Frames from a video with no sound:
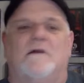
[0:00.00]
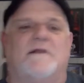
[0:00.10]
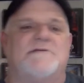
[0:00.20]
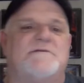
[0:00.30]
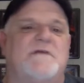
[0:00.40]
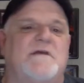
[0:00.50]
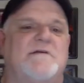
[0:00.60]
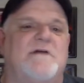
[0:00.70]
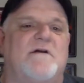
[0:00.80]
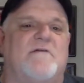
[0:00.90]
Let's see.
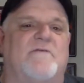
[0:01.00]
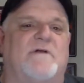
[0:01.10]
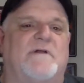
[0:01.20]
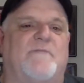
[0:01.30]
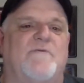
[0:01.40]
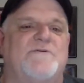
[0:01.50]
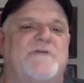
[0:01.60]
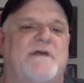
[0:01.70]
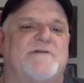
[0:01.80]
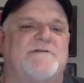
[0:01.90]
Daredevil. Bruce
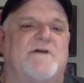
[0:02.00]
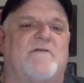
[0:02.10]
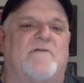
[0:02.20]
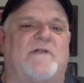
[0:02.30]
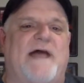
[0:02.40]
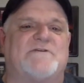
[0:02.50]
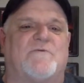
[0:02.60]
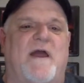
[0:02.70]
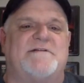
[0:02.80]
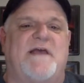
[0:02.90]
says Daredevil Last
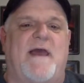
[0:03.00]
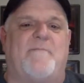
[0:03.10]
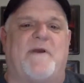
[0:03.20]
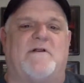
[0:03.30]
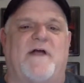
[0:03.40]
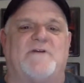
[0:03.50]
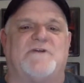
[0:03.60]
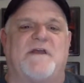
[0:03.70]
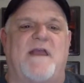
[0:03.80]
Rites Epic Collection